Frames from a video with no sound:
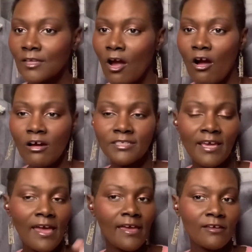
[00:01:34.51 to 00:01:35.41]
all
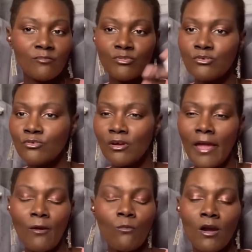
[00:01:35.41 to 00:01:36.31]
day, computer,
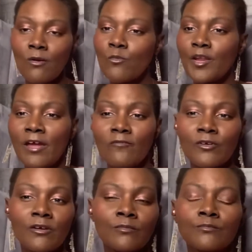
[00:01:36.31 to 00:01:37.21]
at work, whatever,